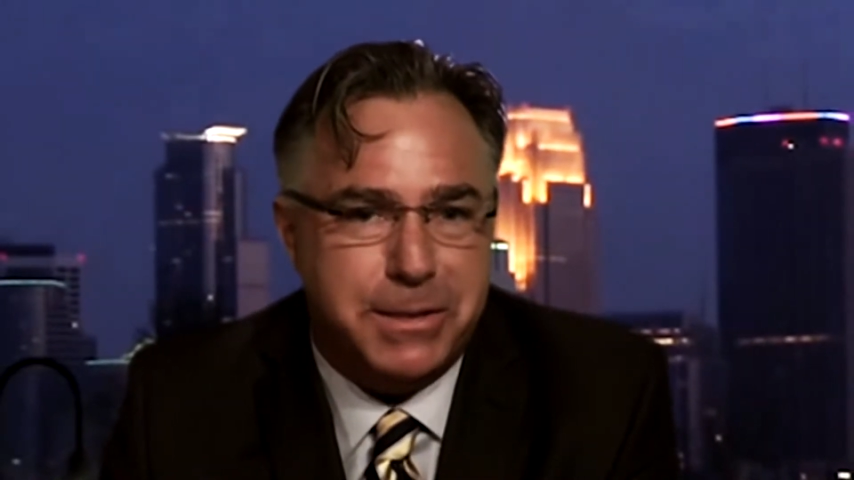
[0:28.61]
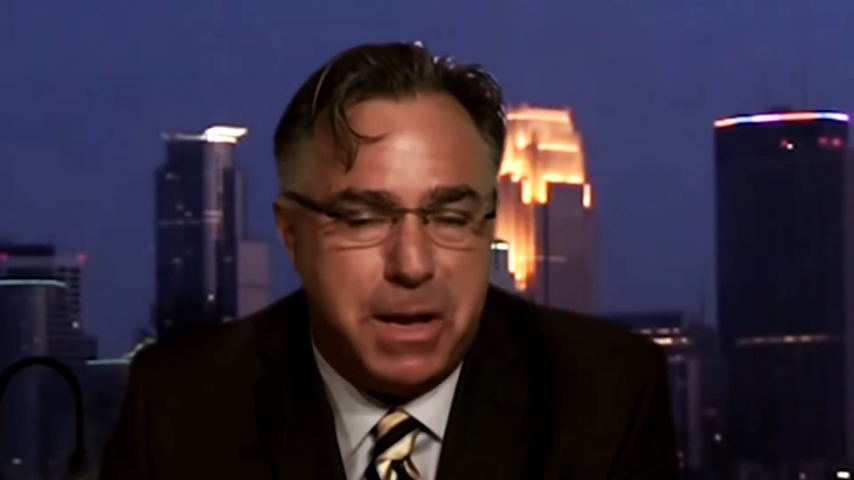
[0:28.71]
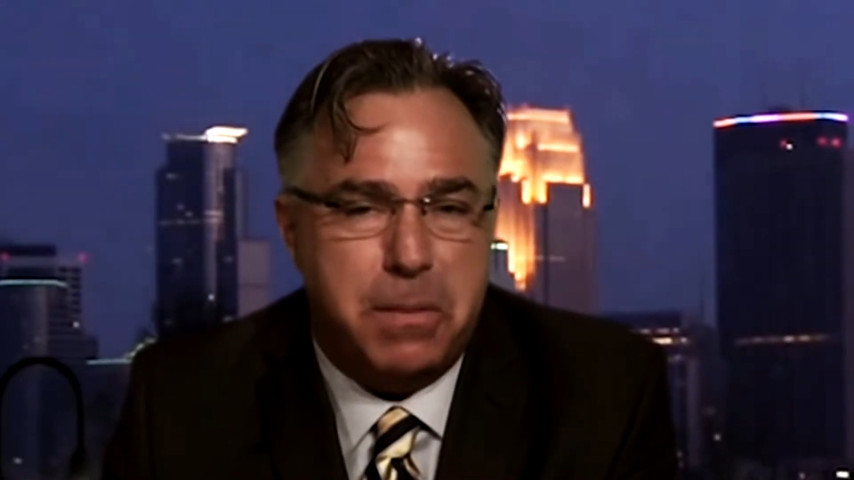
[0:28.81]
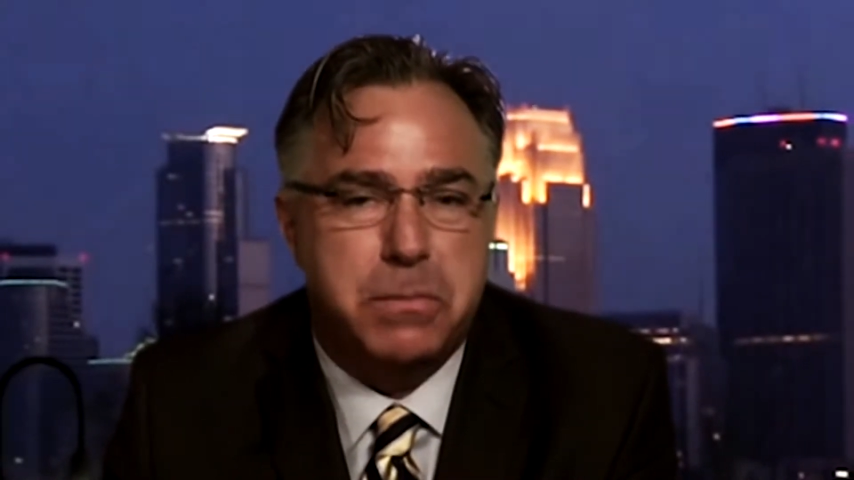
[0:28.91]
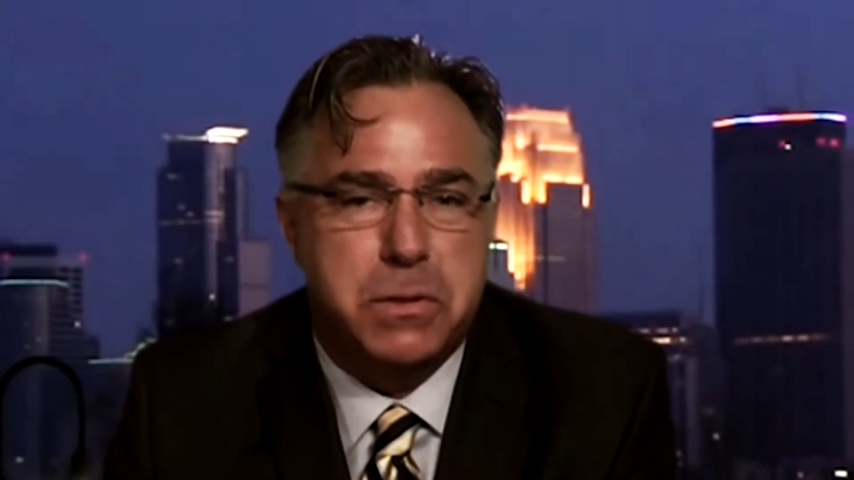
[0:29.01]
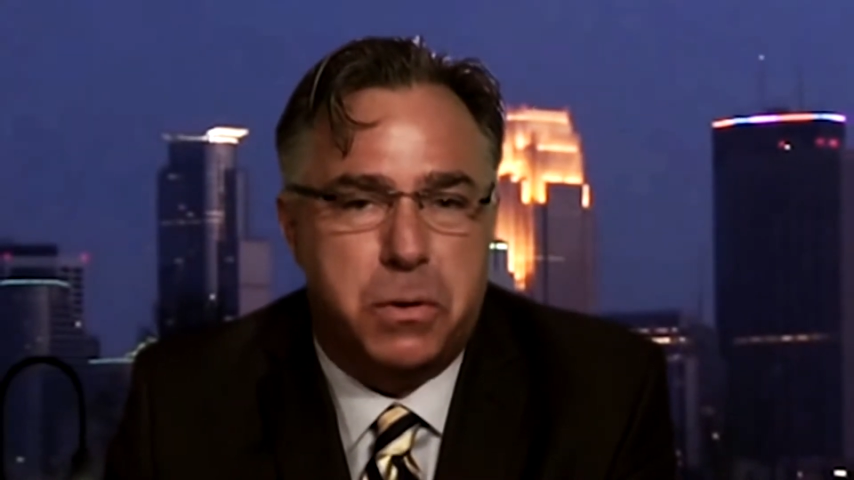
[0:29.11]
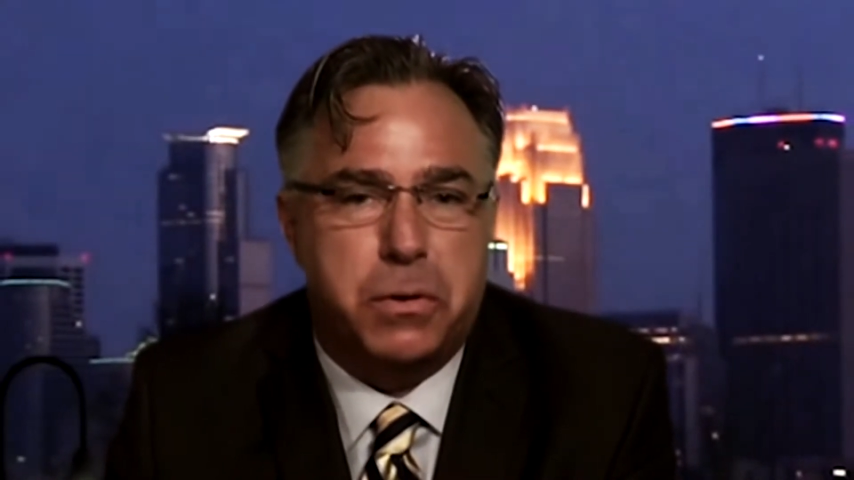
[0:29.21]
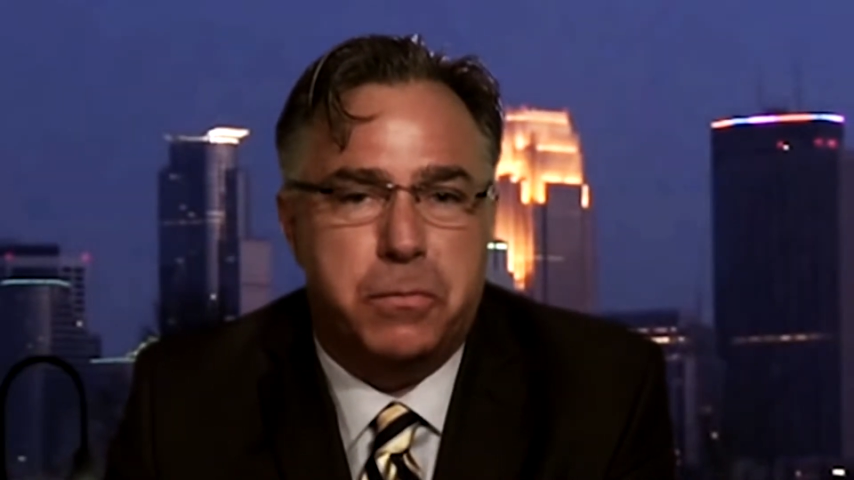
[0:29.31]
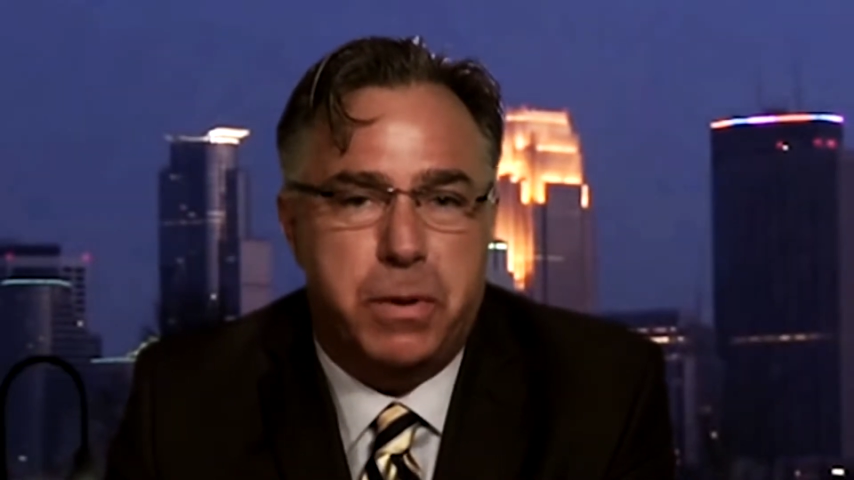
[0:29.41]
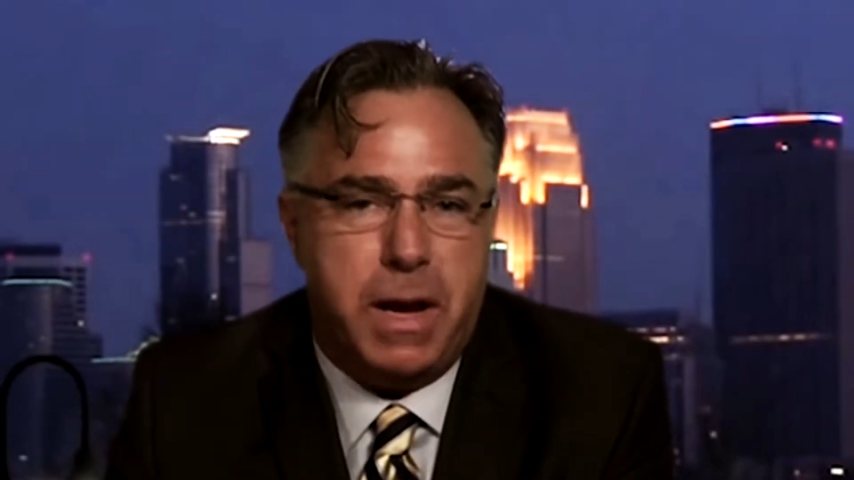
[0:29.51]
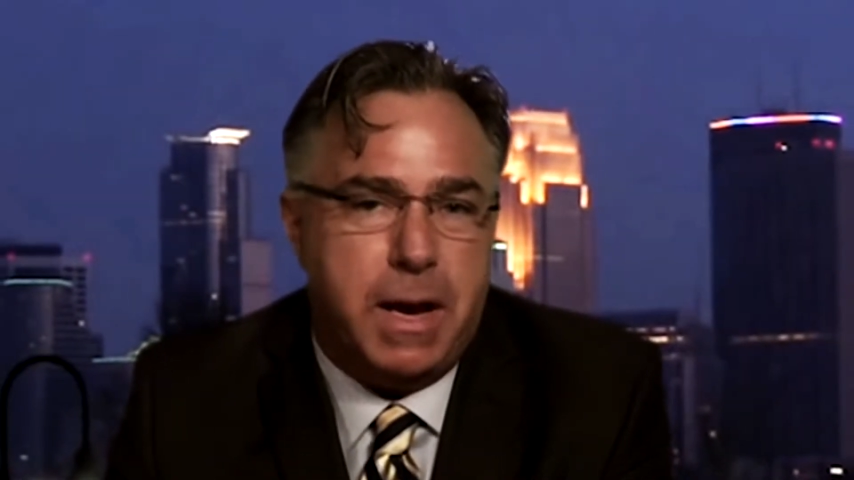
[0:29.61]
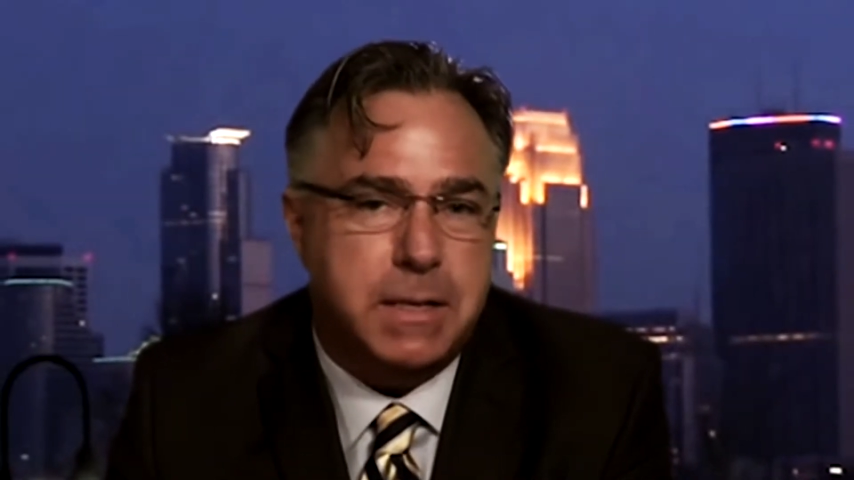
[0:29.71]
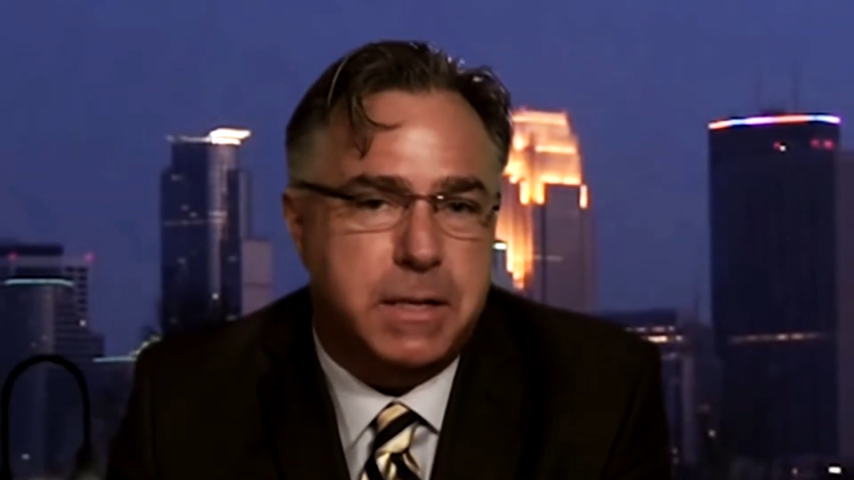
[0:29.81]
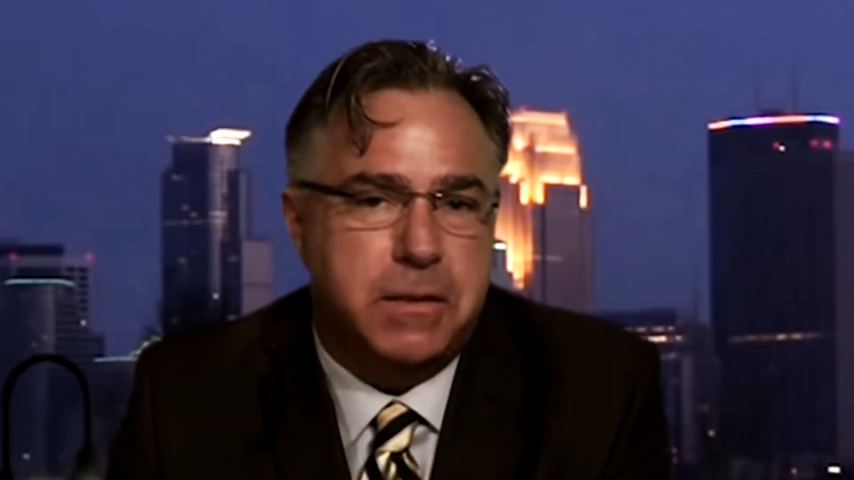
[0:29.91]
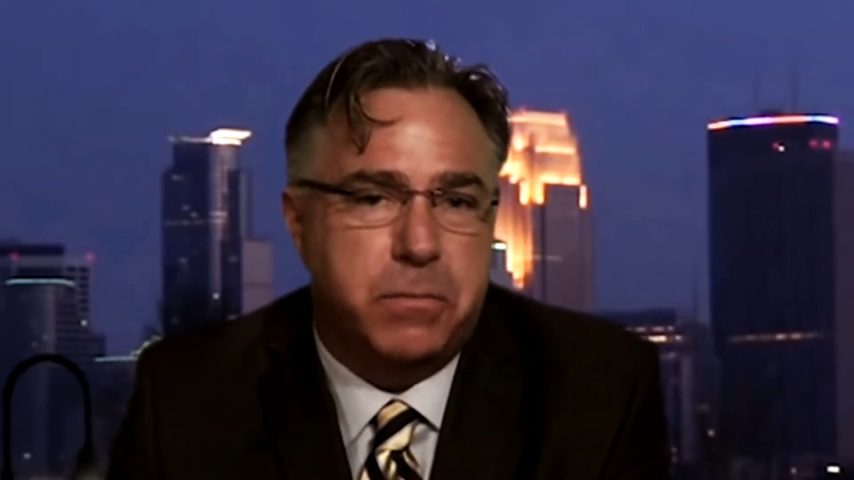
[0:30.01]
some sort of
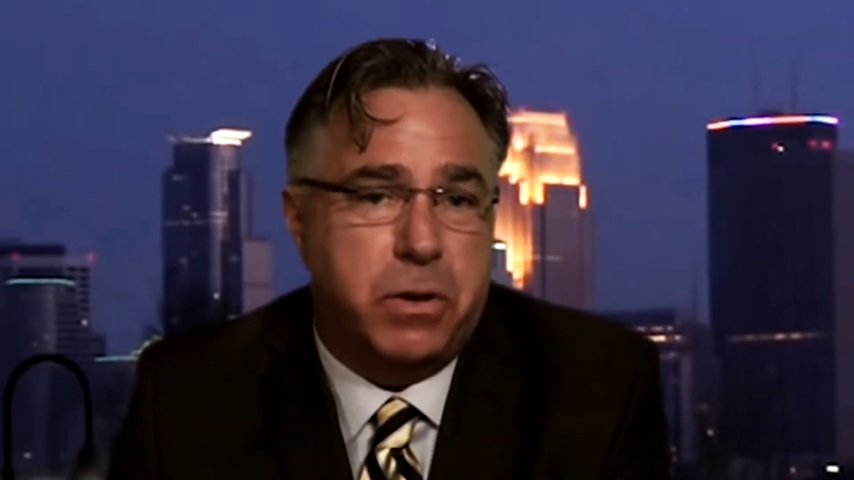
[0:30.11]
positive,